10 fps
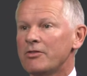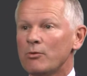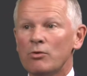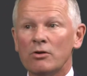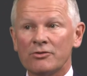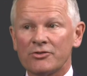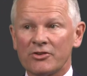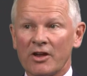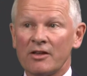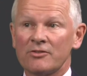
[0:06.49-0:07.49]
The world's
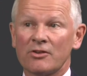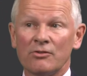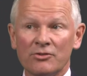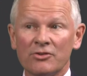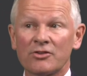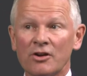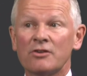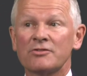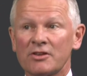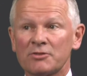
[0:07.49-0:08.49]
changed, so you just
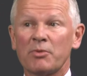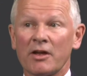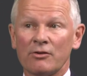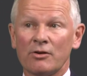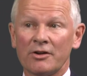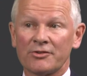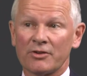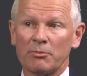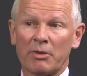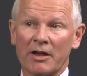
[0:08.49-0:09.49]
can't expect your high
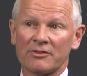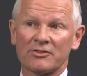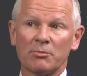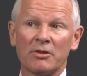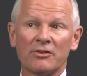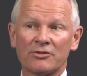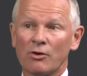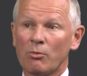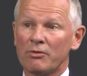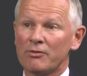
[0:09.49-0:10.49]
street banks to be the
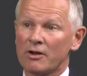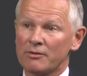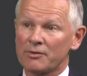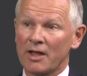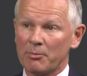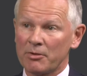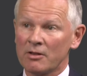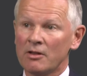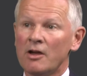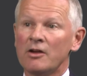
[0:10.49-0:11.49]
sole provider of
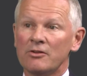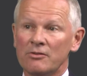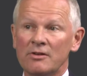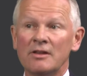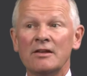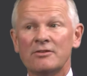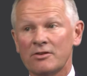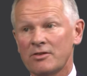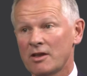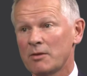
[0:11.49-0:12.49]
capital. You need to
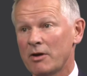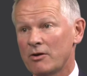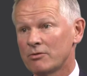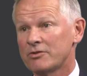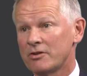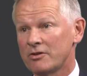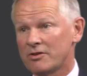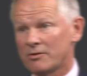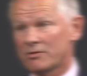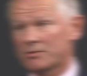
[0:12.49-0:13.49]
think about
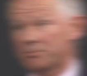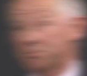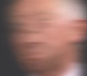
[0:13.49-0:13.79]
alternatives.